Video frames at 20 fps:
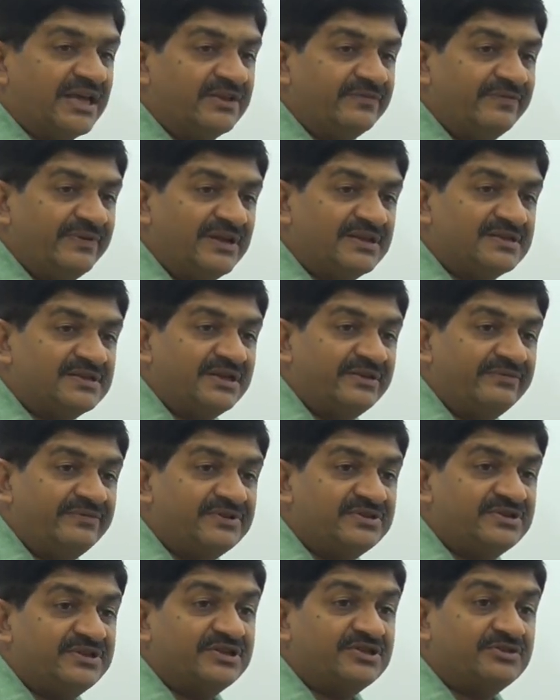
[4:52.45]
as well as
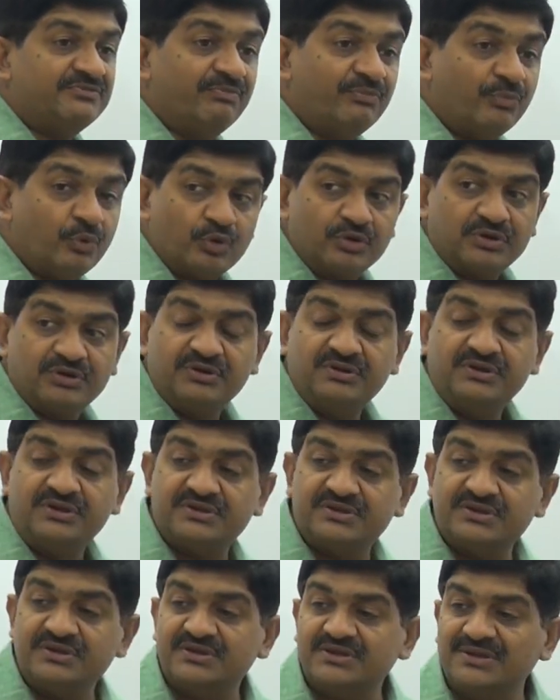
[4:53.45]
service tax both.
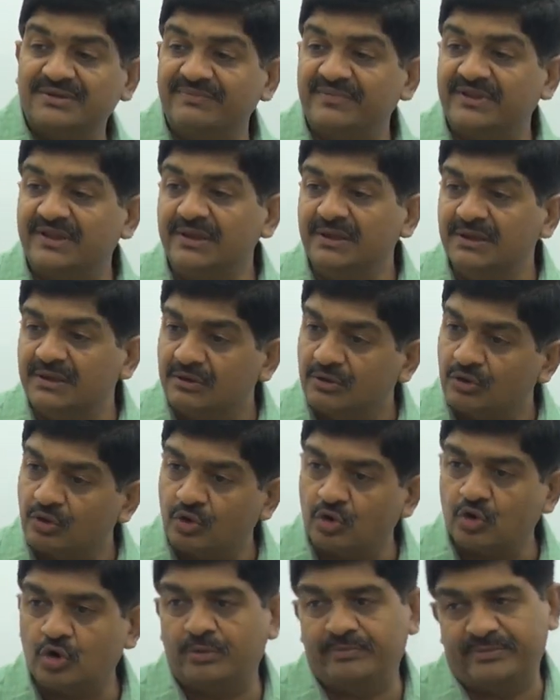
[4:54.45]
This is something
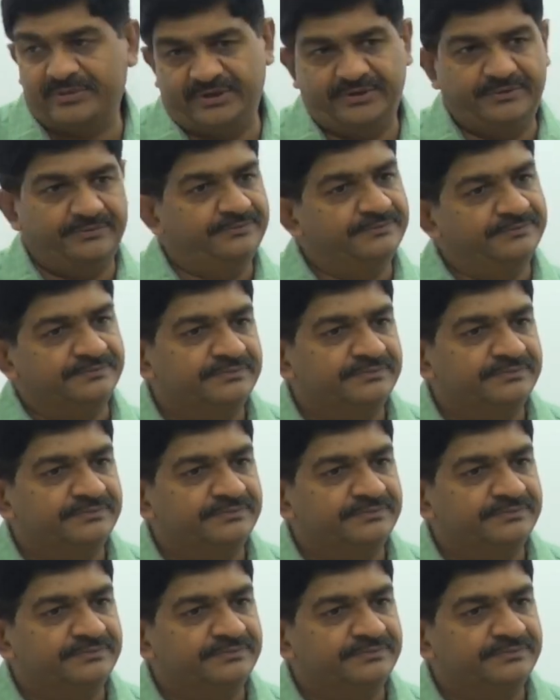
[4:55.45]
common.